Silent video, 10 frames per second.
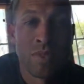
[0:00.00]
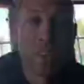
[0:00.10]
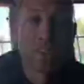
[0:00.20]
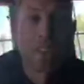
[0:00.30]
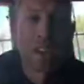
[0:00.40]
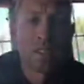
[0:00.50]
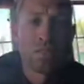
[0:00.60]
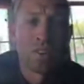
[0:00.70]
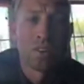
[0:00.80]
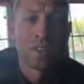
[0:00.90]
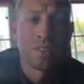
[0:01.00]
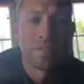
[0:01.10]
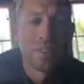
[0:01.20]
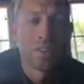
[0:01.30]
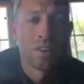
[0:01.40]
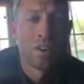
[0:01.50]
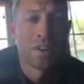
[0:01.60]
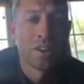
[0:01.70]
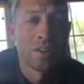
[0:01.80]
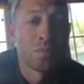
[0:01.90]
Scott Duvall, if you're on
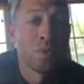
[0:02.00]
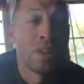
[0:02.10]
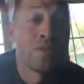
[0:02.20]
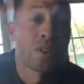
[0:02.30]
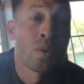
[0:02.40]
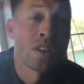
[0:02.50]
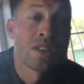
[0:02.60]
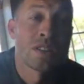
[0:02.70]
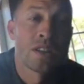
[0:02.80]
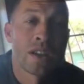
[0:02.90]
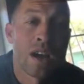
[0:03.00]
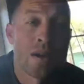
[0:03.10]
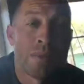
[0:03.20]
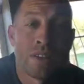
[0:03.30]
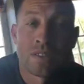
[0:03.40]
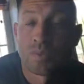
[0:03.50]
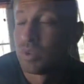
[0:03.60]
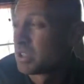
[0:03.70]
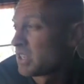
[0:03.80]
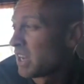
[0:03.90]
here, leave the questions in the comments.
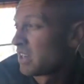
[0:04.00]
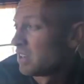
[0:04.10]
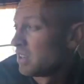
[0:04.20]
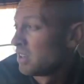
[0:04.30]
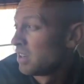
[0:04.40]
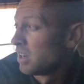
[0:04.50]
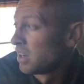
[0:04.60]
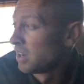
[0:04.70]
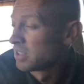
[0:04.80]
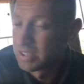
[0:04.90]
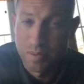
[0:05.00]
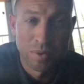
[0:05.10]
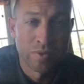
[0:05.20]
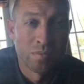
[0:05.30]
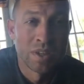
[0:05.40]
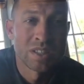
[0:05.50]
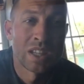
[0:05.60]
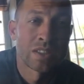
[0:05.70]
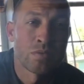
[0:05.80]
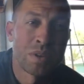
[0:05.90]
We'll chat separate from this.
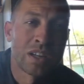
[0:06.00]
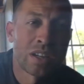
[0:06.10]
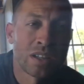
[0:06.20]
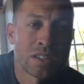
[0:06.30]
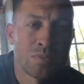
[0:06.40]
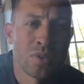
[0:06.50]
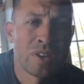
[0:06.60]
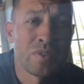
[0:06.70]
Thanks for being a customer.